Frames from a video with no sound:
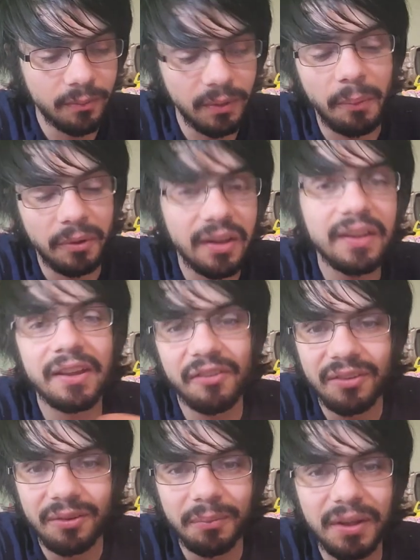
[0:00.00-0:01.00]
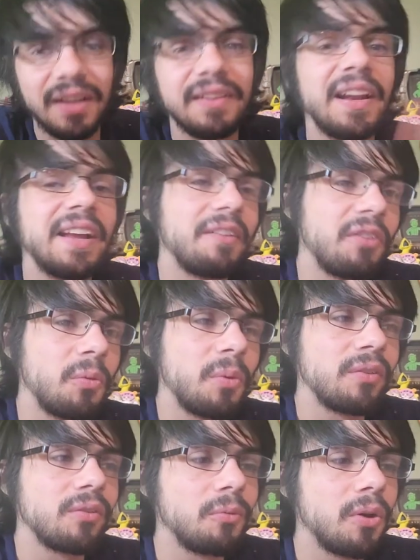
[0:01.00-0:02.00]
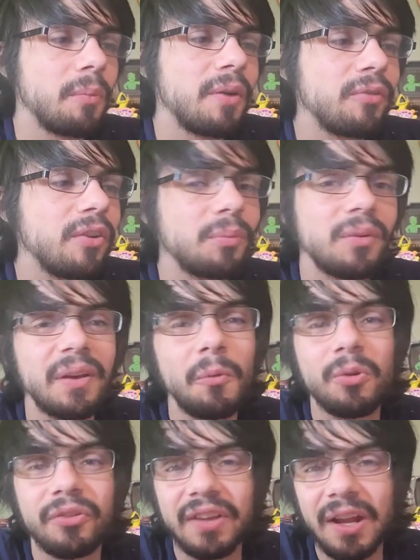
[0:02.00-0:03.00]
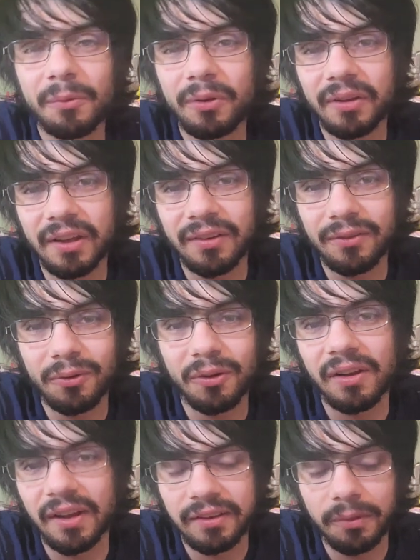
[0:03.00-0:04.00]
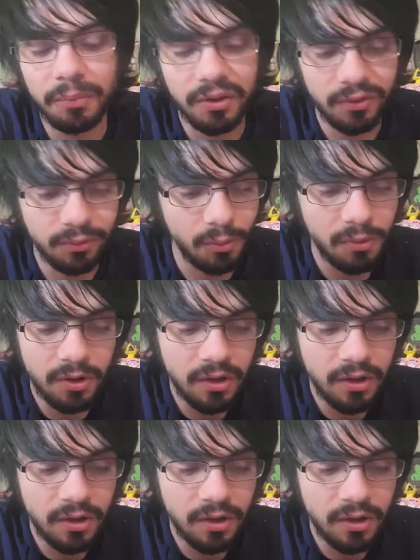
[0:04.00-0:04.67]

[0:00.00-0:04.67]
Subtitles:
he gave it to me and then I gave it away to one of my friends because I was not really into collecting PS2.